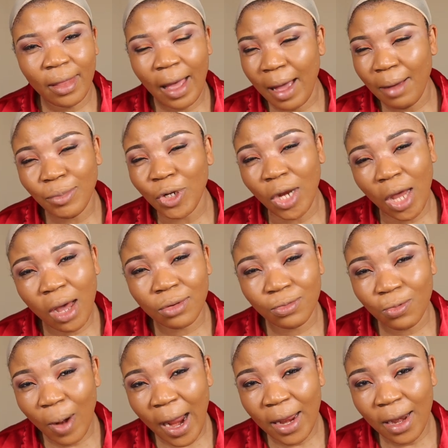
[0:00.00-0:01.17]
I'm not,
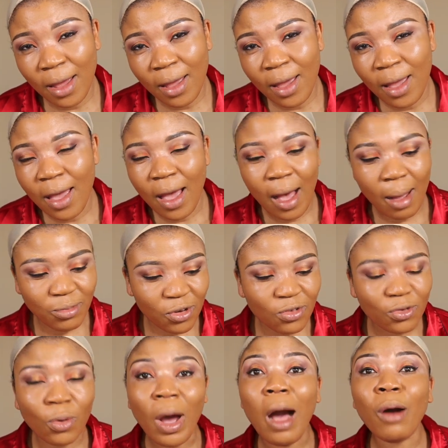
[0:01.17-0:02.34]
right?
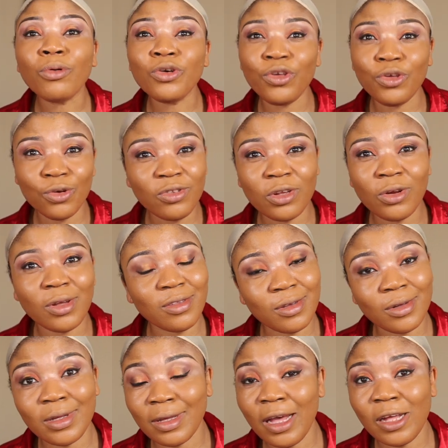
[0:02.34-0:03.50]
I will use it
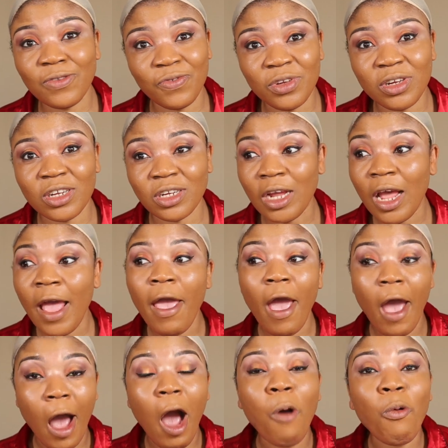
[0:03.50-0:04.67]
until it gets finished.
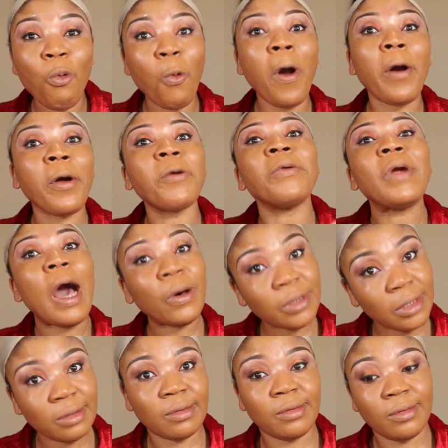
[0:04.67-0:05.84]
I will walk around
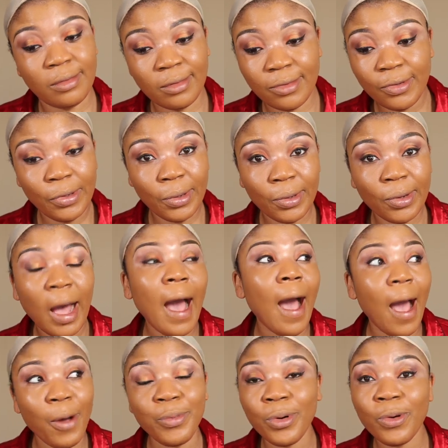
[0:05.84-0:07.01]
it, you know,
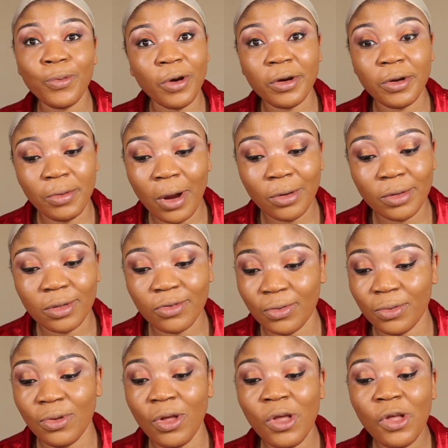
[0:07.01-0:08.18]
I will walk around it.
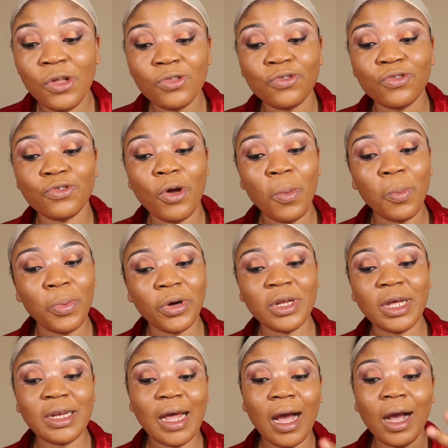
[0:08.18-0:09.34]
So do not
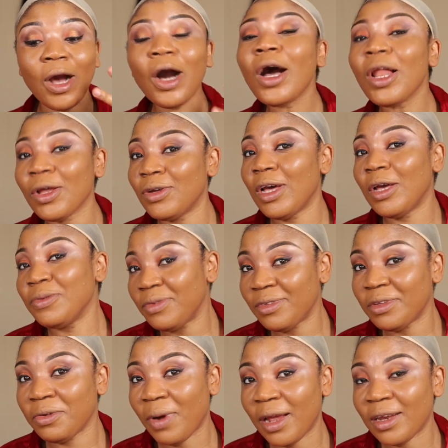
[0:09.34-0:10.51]
bother that color that you
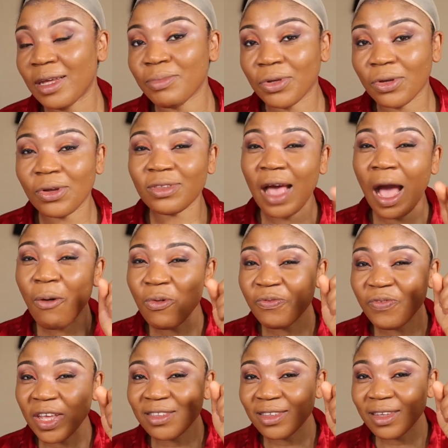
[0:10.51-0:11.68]
see right there, because I will
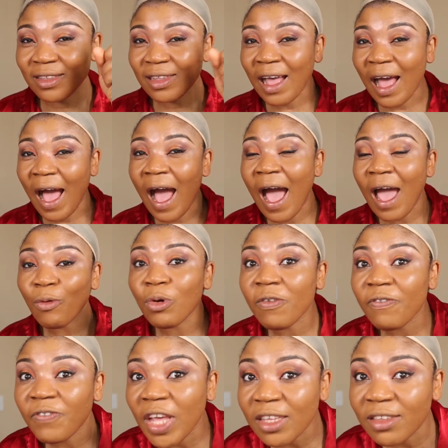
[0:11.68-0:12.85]
fix it. I will
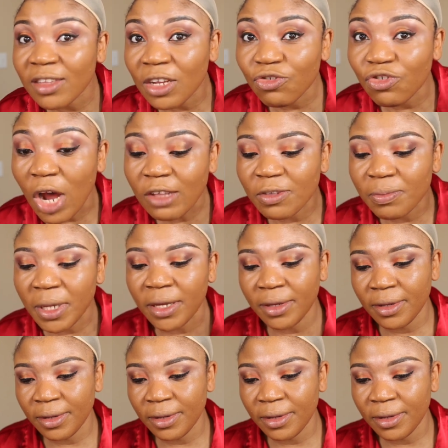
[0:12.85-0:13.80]
fix it, trust me.